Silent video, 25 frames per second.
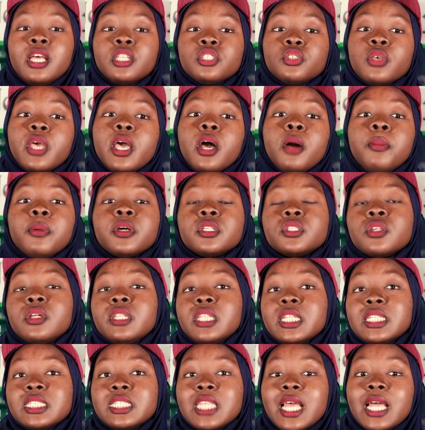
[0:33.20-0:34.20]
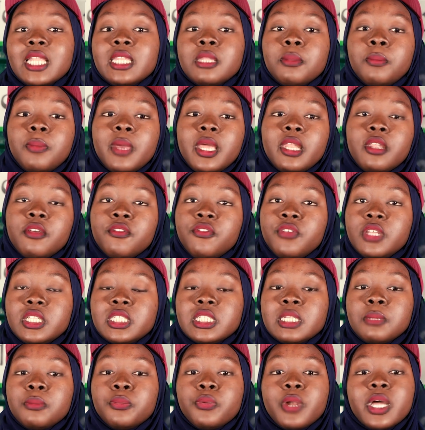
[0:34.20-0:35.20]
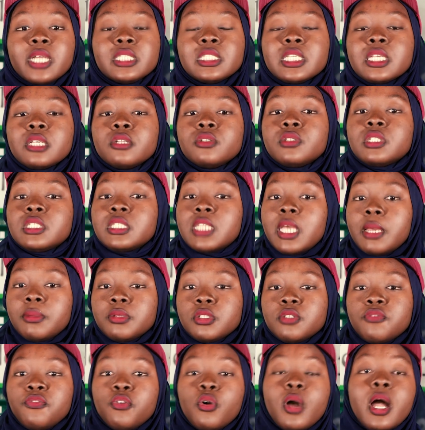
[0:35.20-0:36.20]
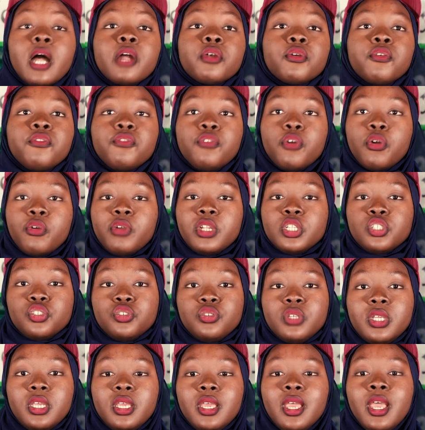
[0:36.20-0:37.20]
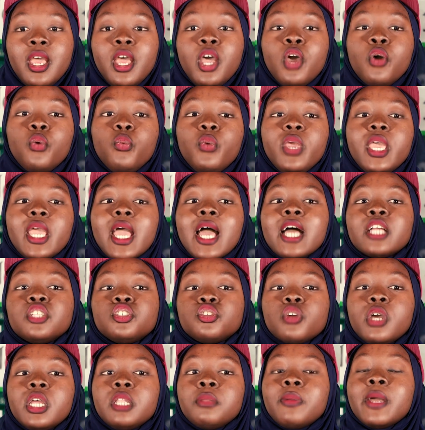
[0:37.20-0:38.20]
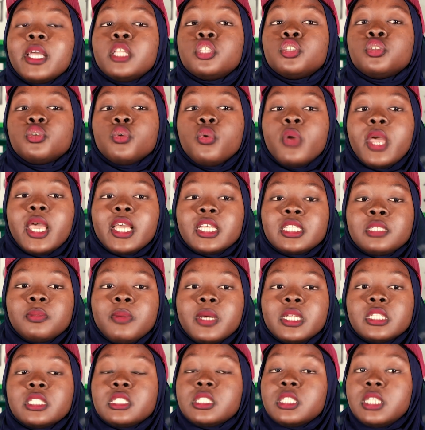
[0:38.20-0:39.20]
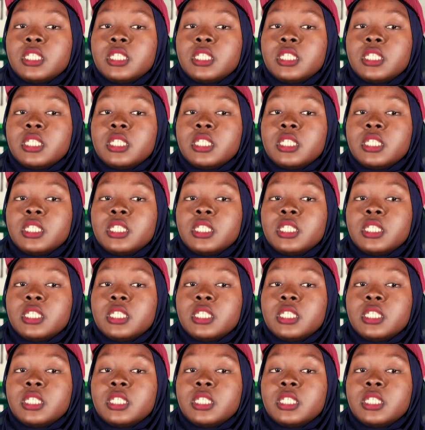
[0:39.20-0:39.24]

To help us understand the benefits and practical steps for agroforestry, we are joined by two experts